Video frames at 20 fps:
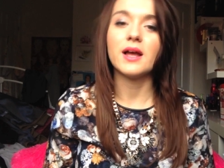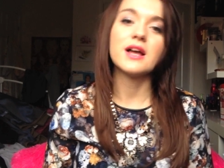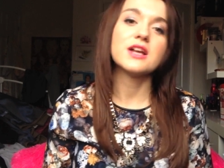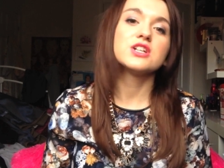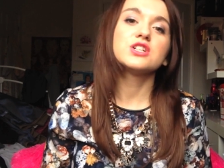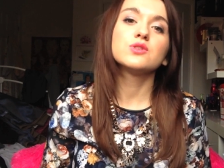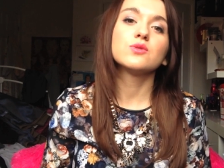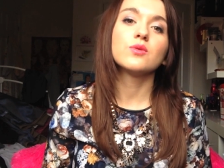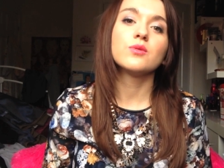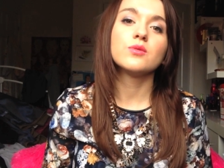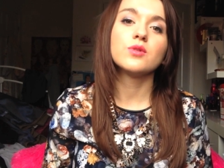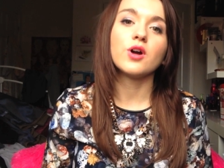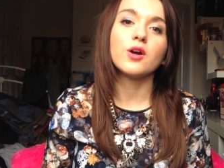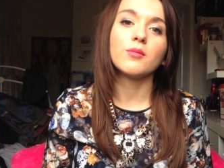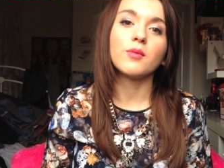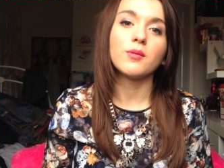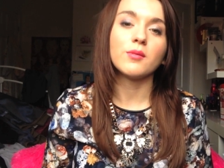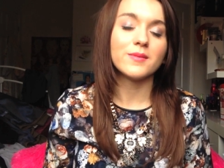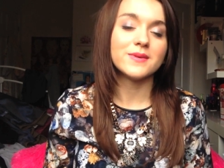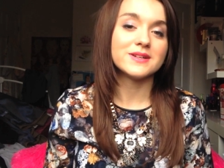As you all know,
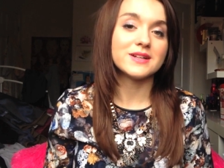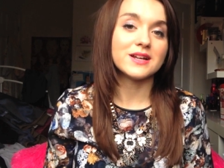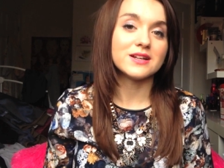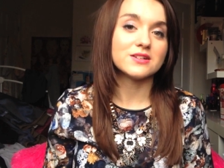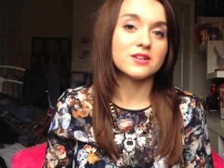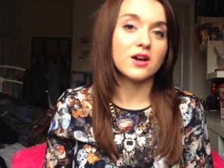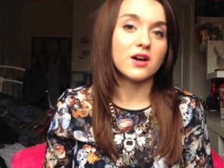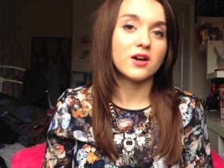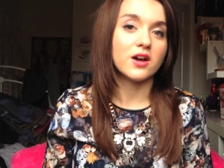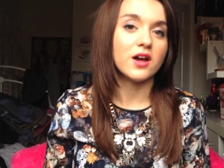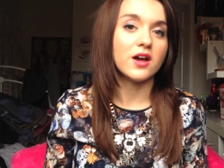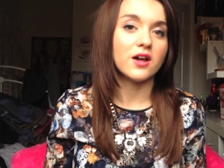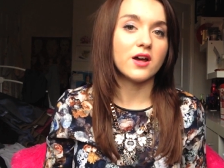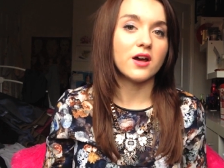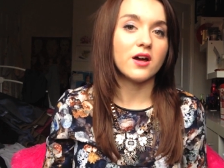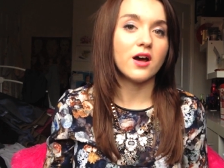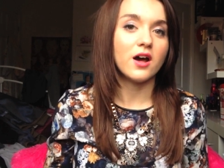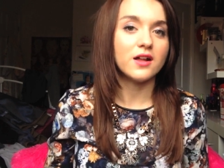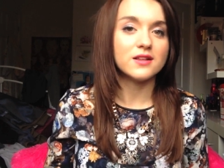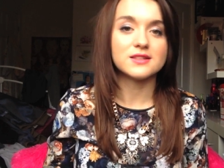my mum and dad uh,
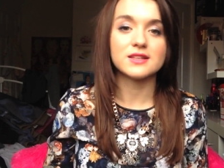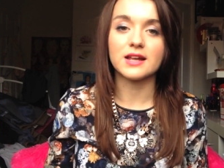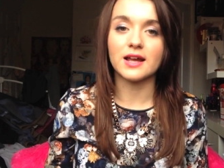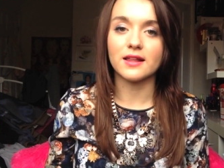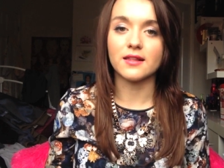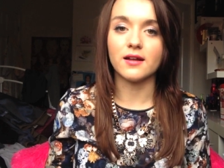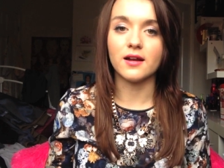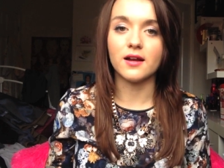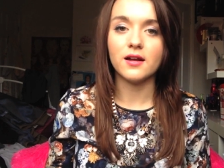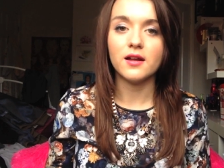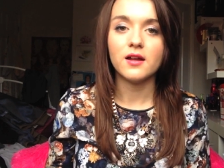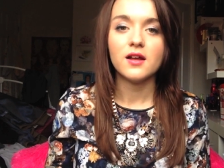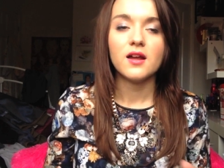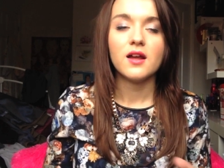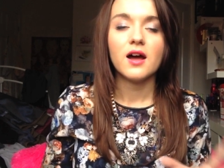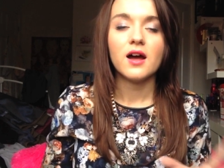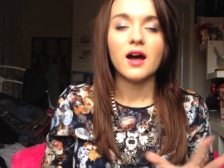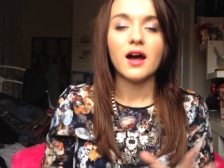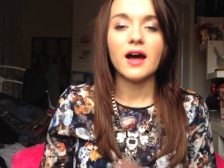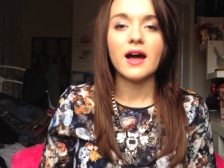aren't together
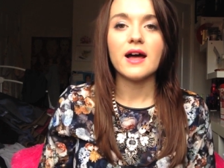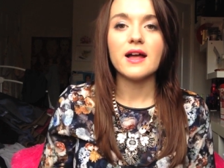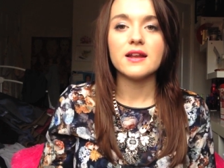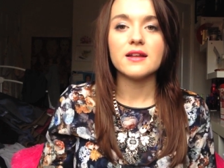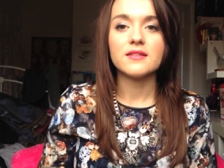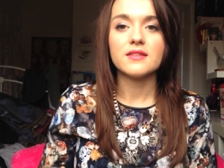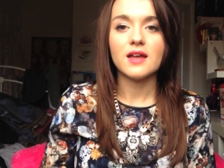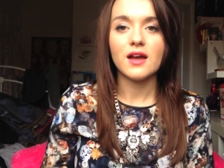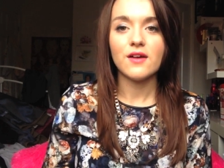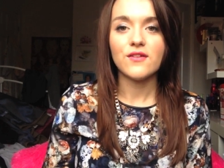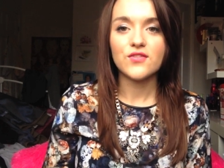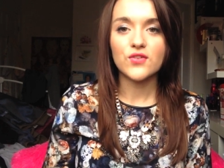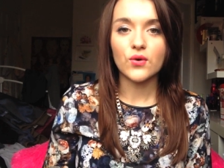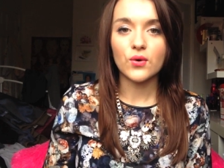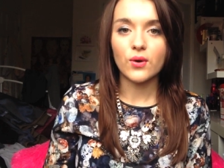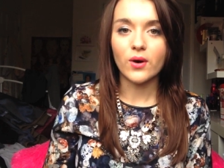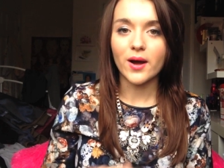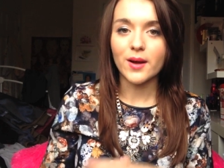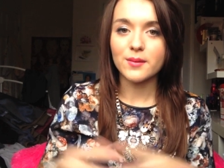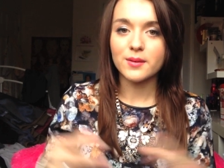and
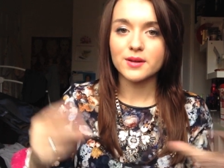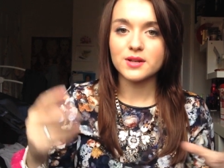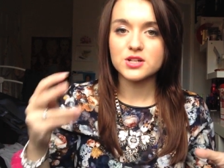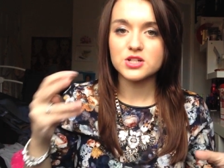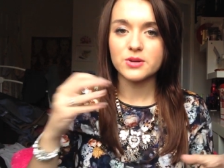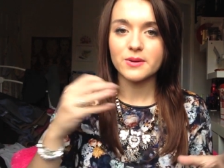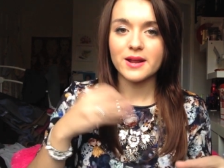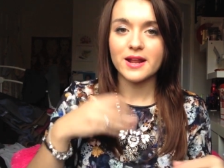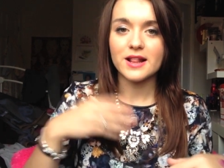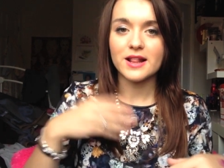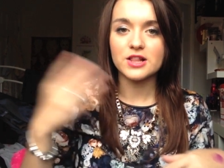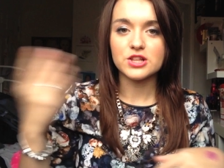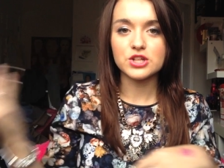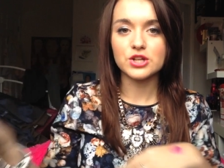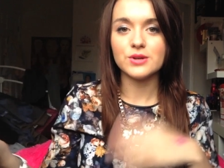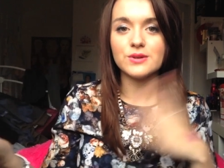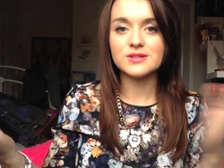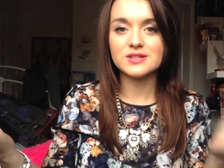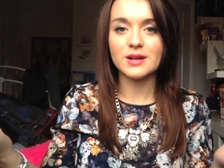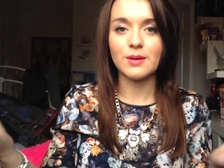therefore I'm going to do it in
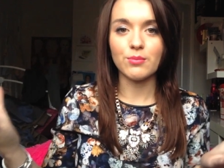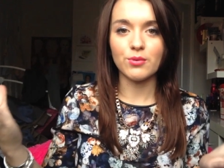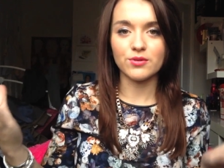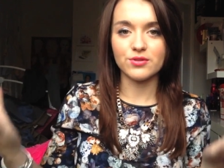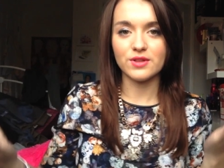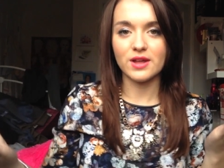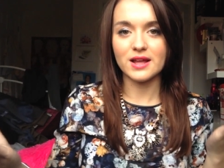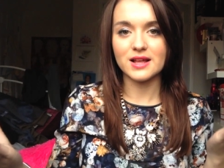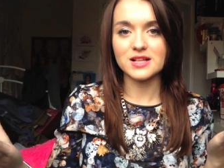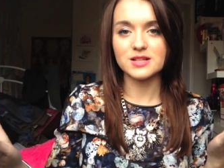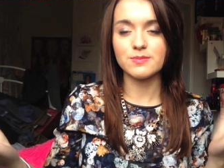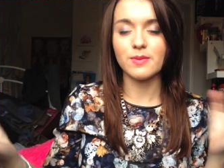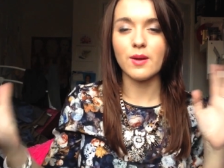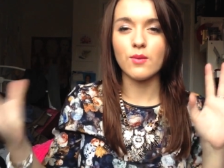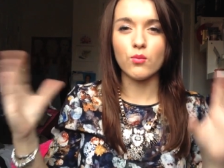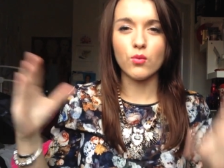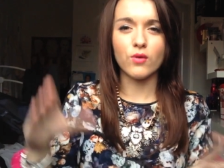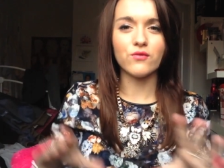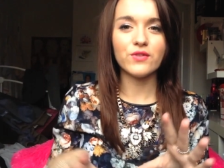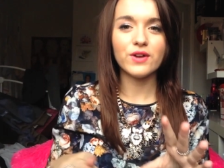two separate things but
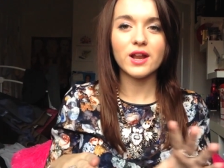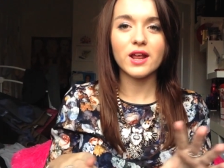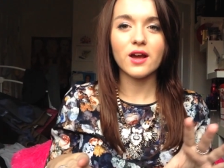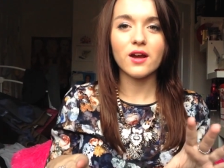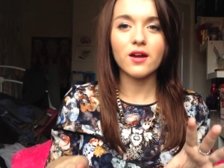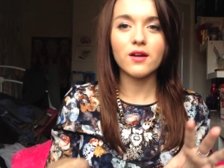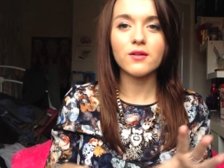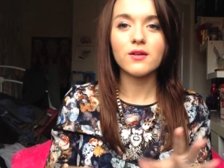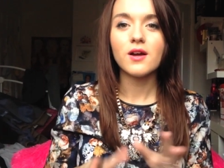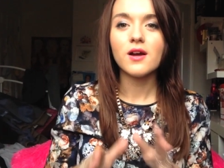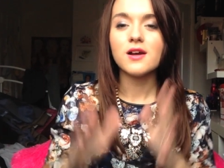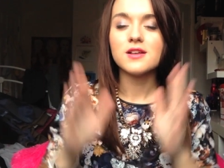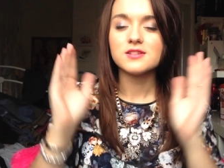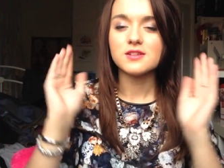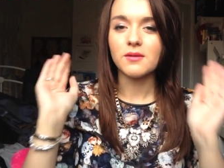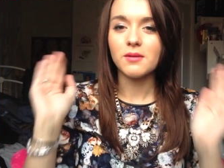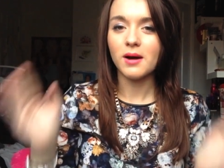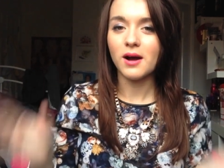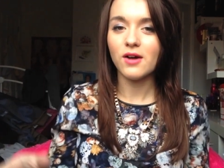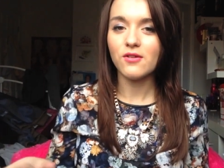in one video
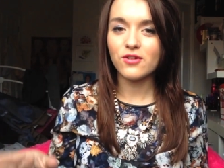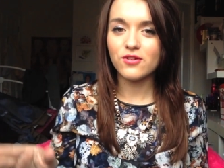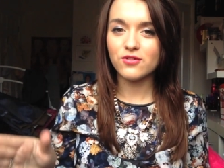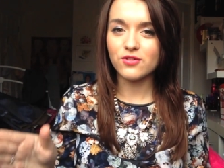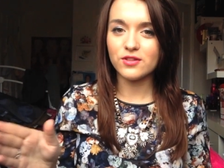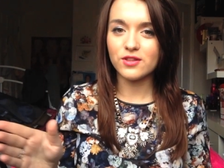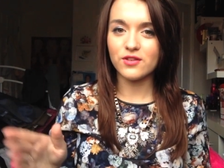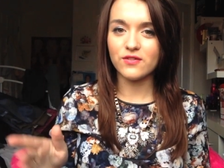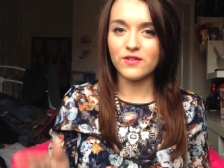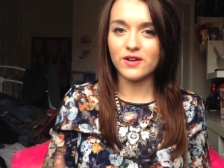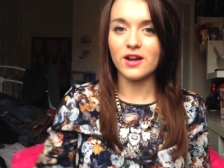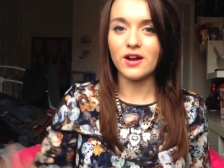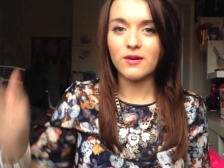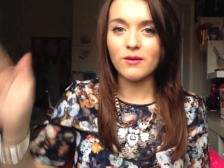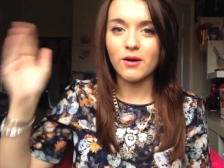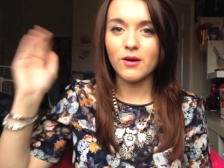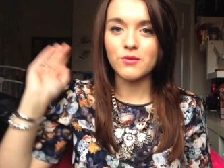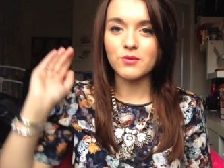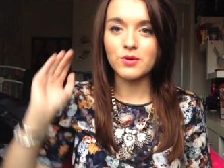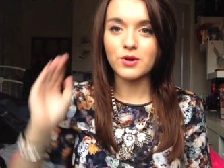so halfway through this video
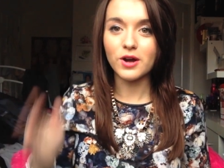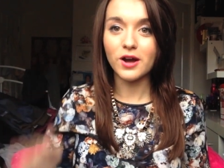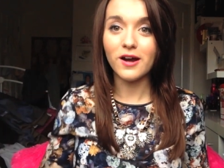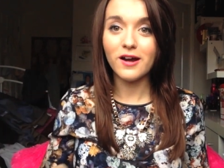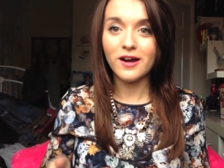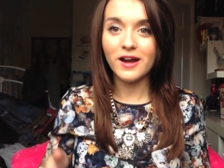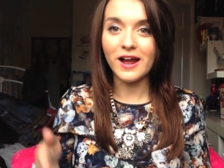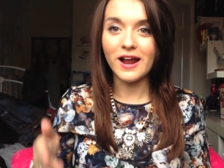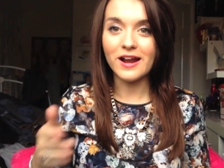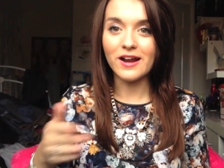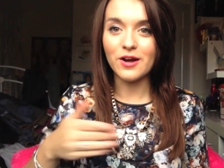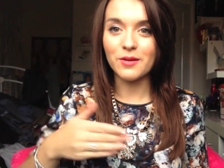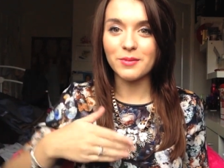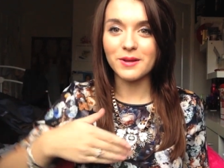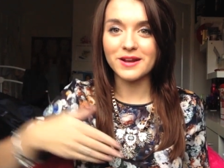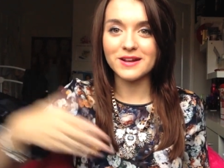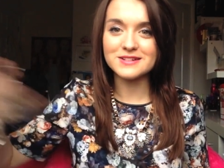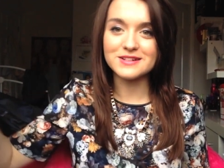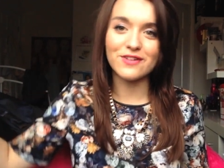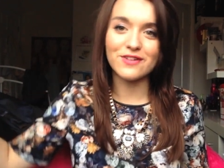I will cut and I'll be in a